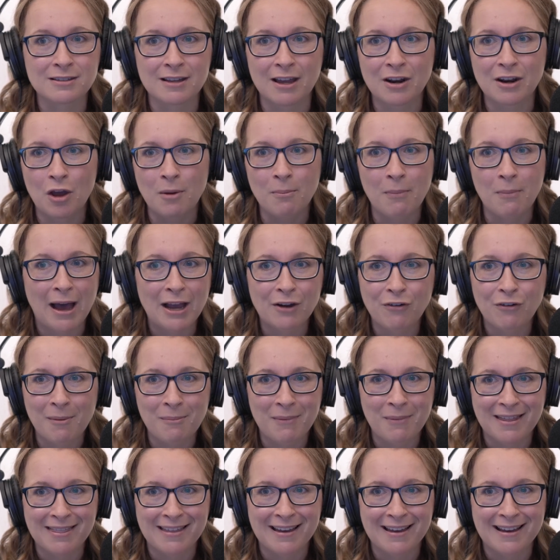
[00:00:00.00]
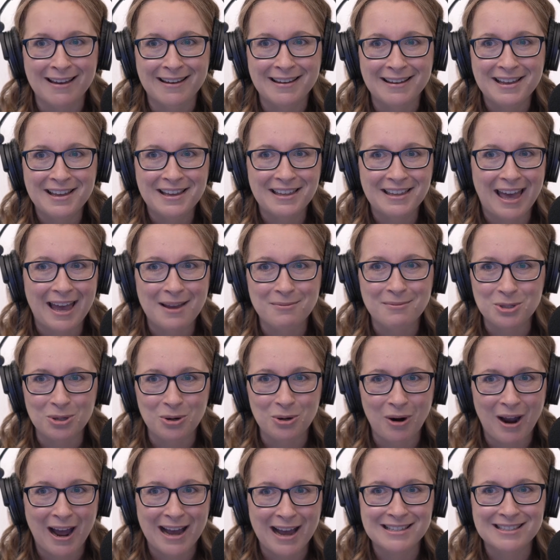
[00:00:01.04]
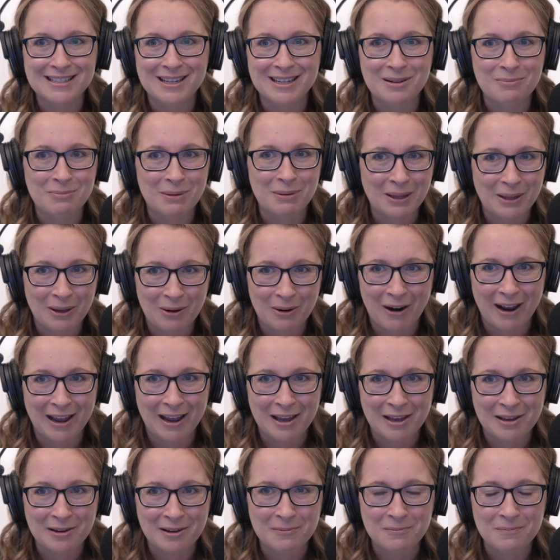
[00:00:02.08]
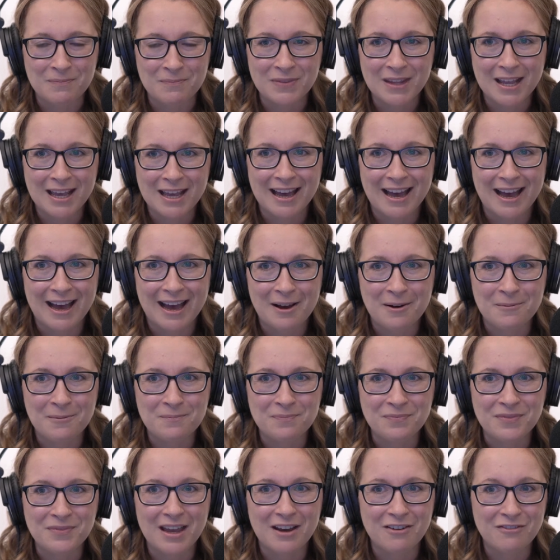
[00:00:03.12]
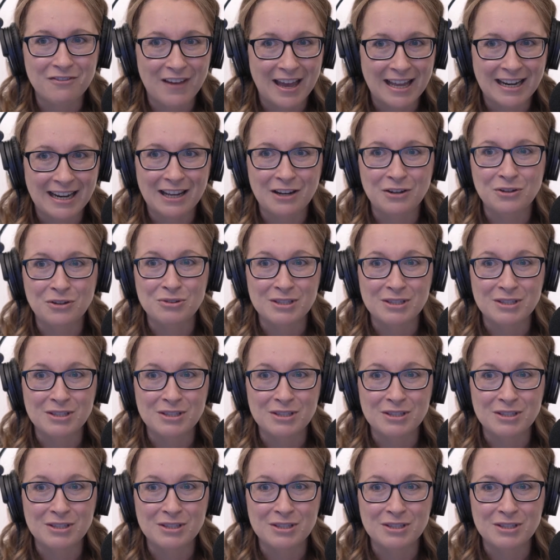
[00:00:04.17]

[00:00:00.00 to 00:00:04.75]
I know my grandmother came to Christ at a Billy Graham um, event in New